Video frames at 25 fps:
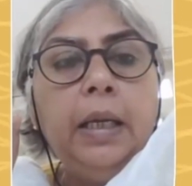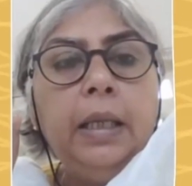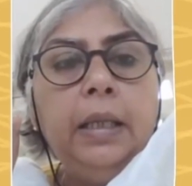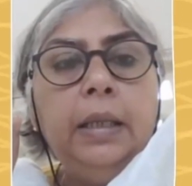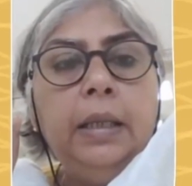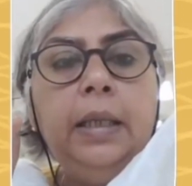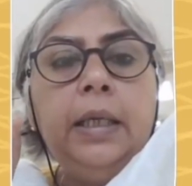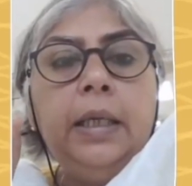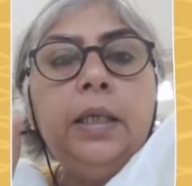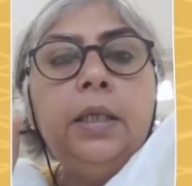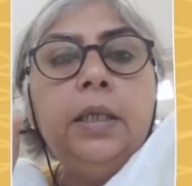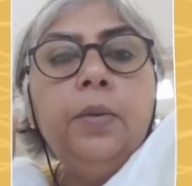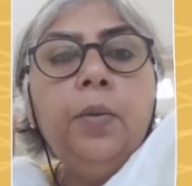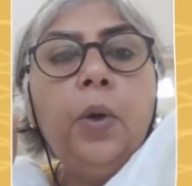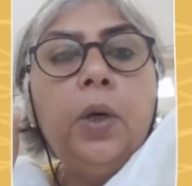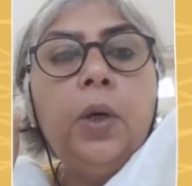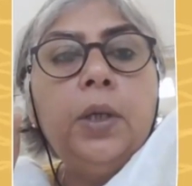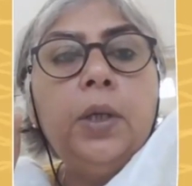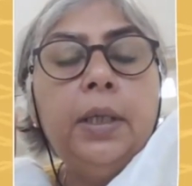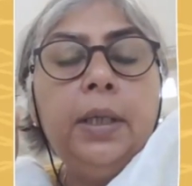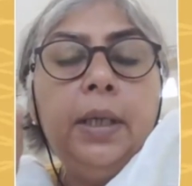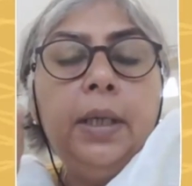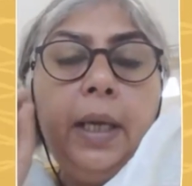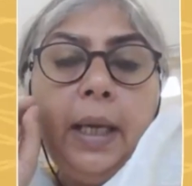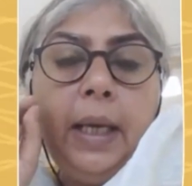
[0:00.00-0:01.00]
This
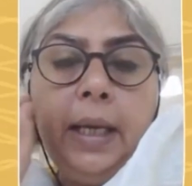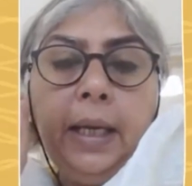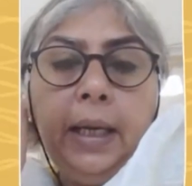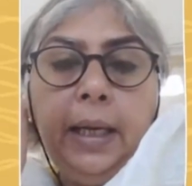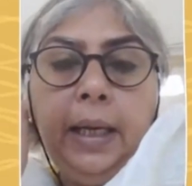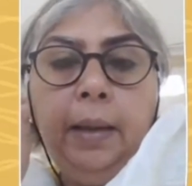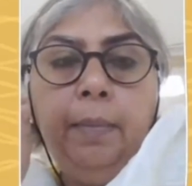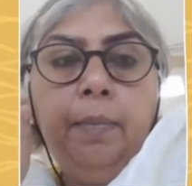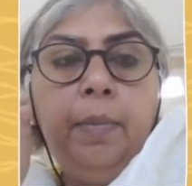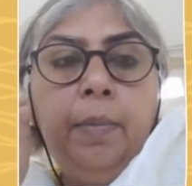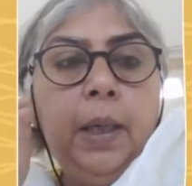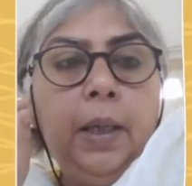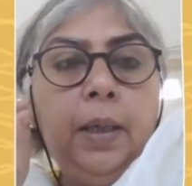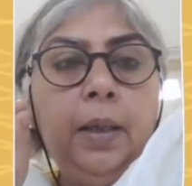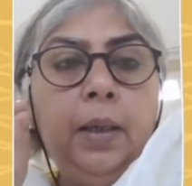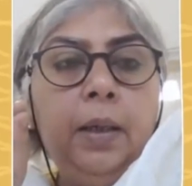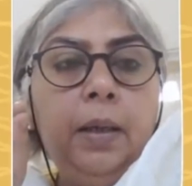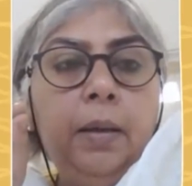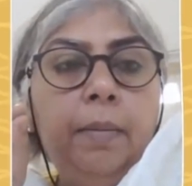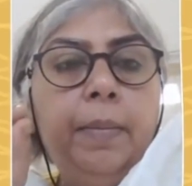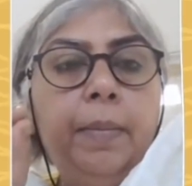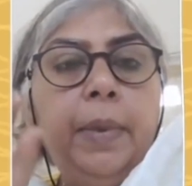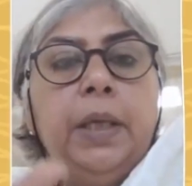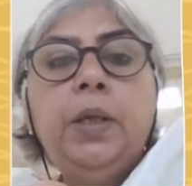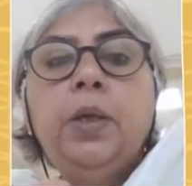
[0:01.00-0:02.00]
was an enabler,
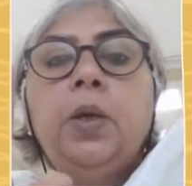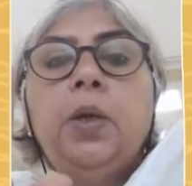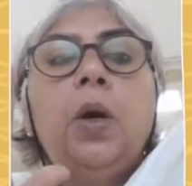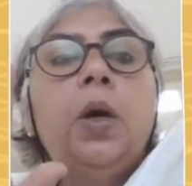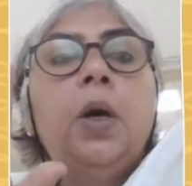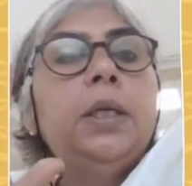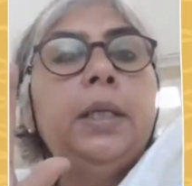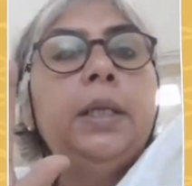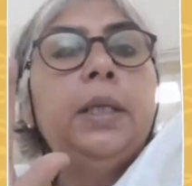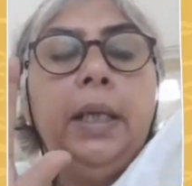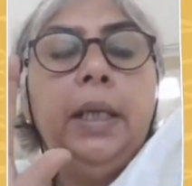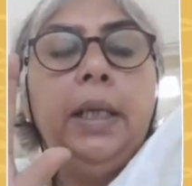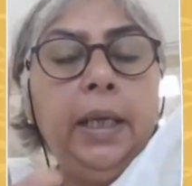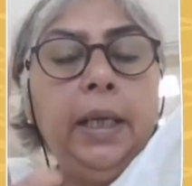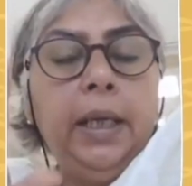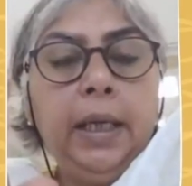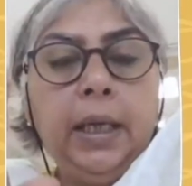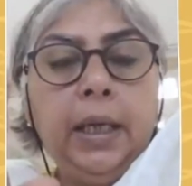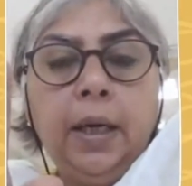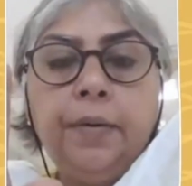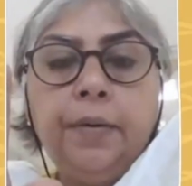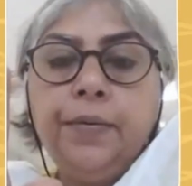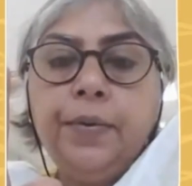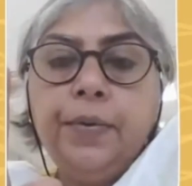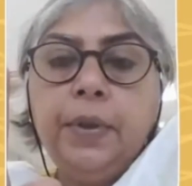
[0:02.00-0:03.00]
but not
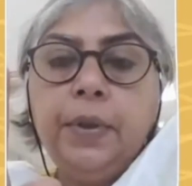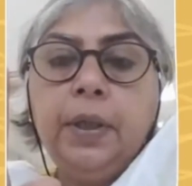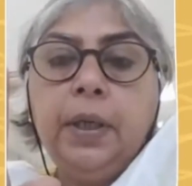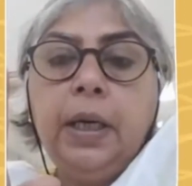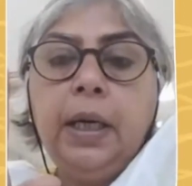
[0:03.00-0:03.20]
enough.